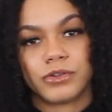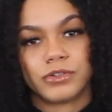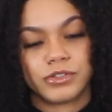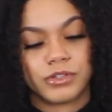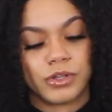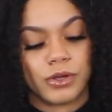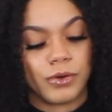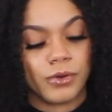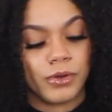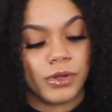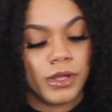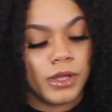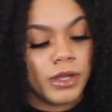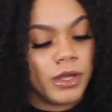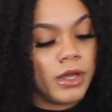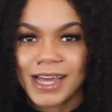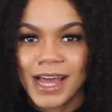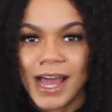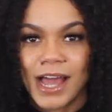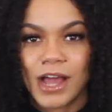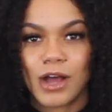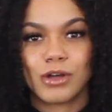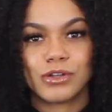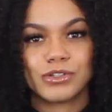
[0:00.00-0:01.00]
So
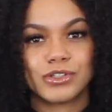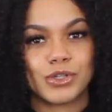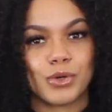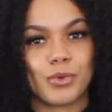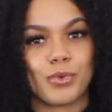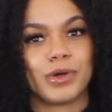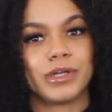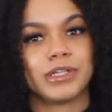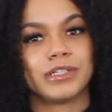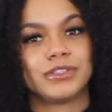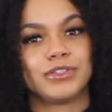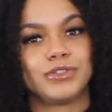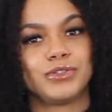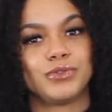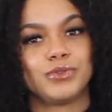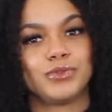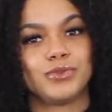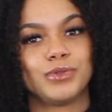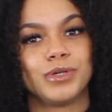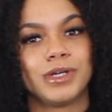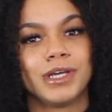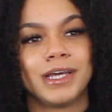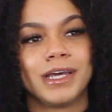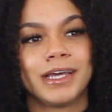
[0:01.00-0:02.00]
I also wanted
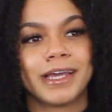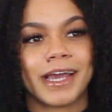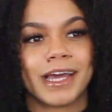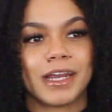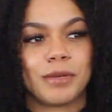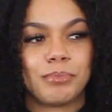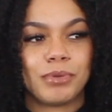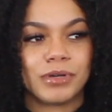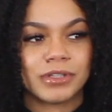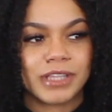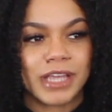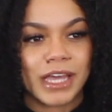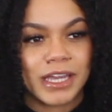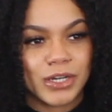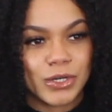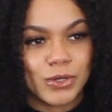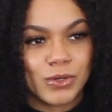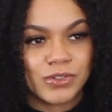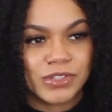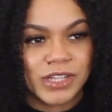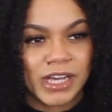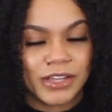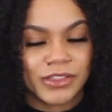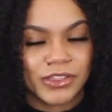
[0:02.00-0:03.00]
to kind of put that
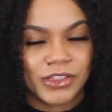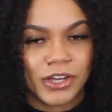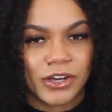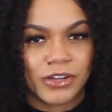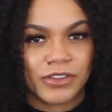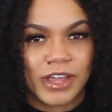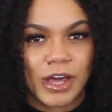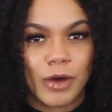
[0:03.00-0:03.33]
news out there.